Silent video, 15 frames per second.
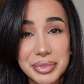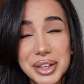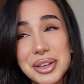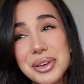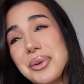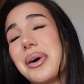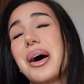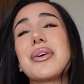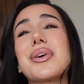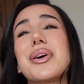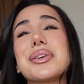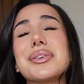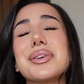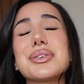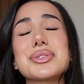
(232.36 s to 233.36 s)
You are
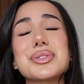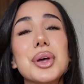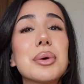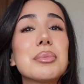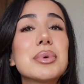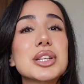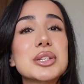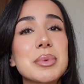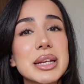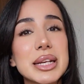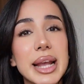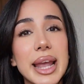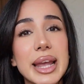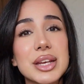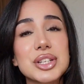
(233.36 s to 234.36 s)
on so much
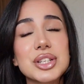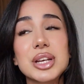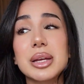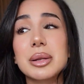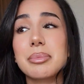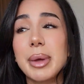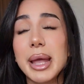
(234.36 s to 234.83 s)
medication,